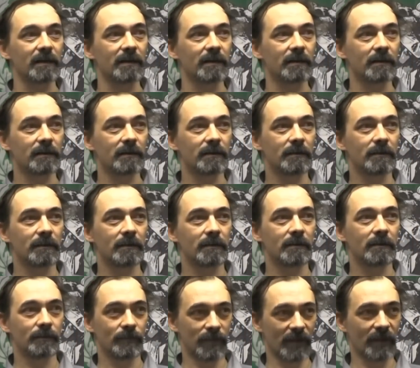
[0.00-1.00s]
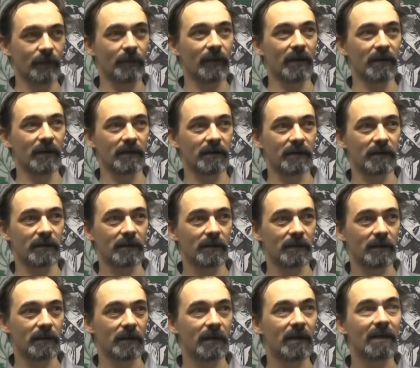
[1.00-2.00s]
needed to send all the soldiers to the
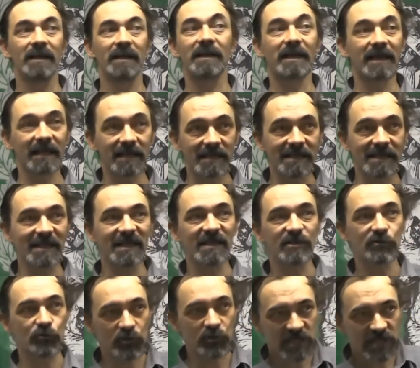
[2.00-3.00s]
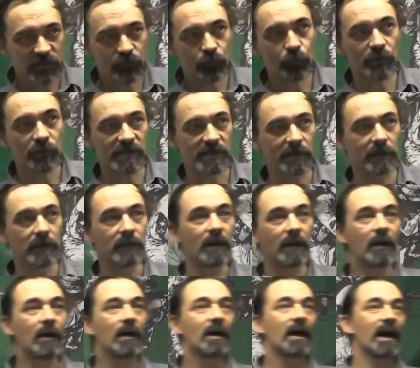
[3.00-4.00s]
border. And then the country would be
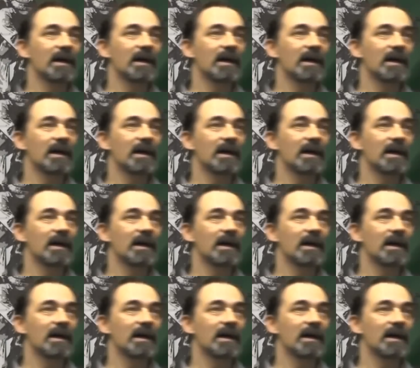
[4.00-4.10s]
taken over